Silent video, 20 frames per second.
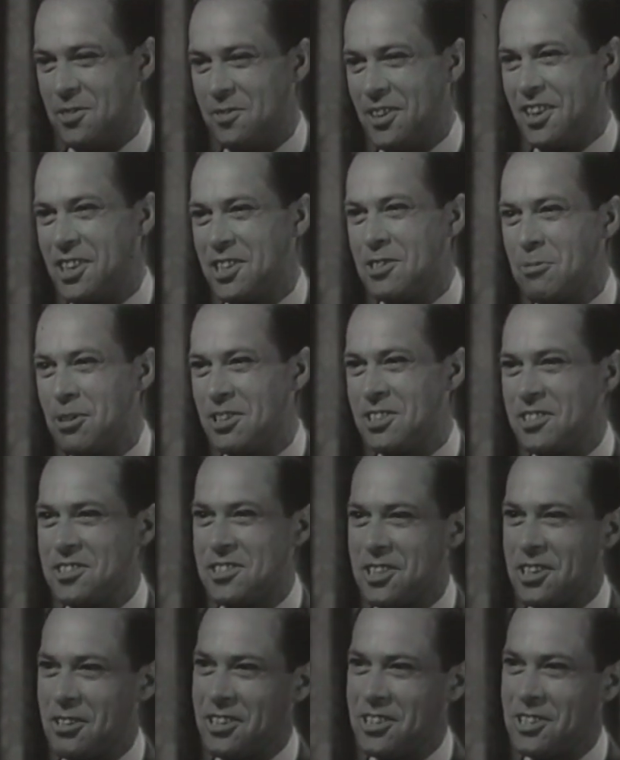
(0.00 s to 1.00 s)
Mrs. Vickers
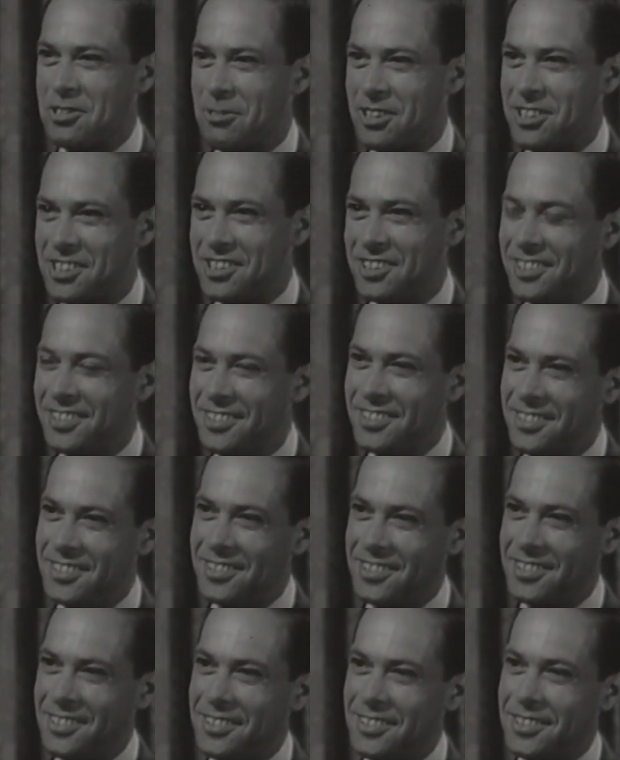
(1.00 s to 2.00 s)
wasn't serious, was
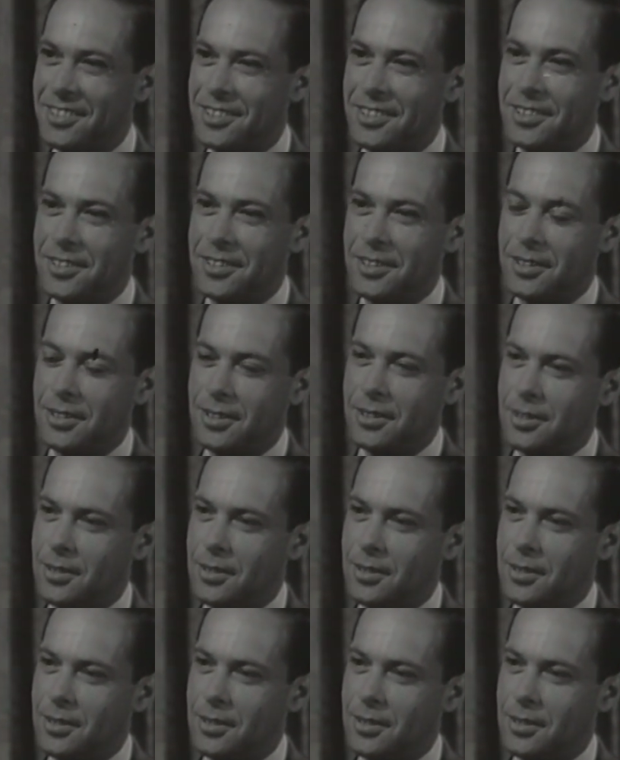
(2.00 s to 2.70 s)
she? Sure, we both